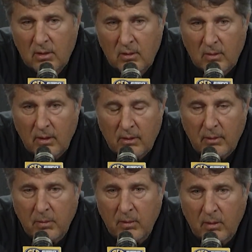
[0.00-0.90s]
Well,
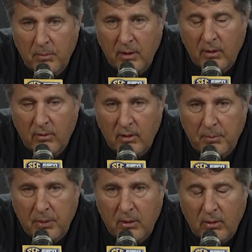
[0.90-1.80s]
the better the
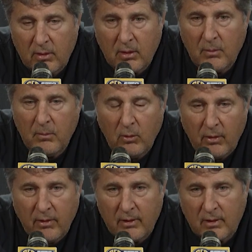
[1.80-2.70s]
opponent, the
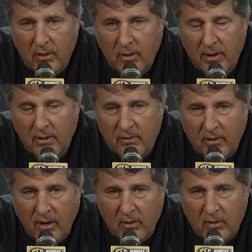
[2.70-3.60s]
more that there is.
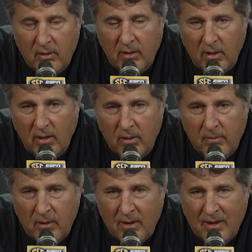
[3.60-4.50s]

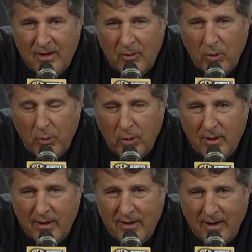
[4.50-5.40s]
We're
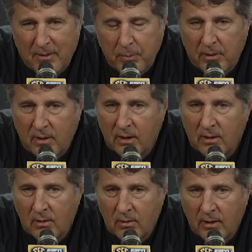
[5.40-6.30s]
really not
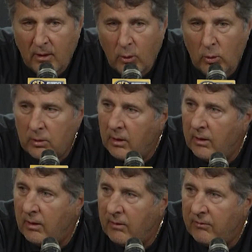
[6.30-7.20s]
particularly old
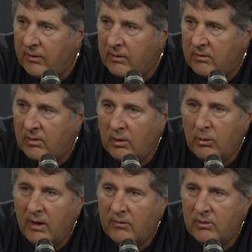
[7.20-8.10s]
on offense. You know,
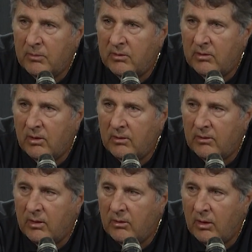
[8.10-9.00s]
we have some
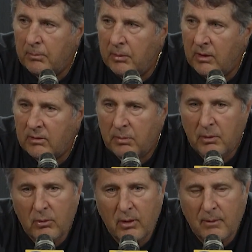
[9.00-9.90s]
starts under our belts,
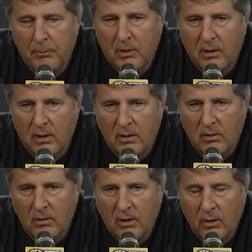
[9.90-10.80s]
but we're not
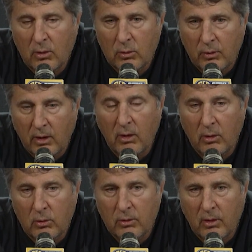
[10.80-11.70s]
particularly old. We
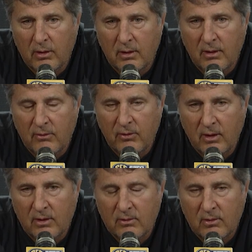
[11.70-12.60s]
are older on
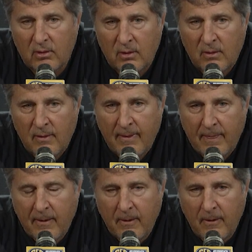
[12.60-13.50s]
defense.
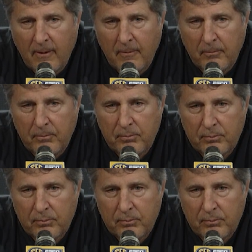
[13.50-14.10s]
We are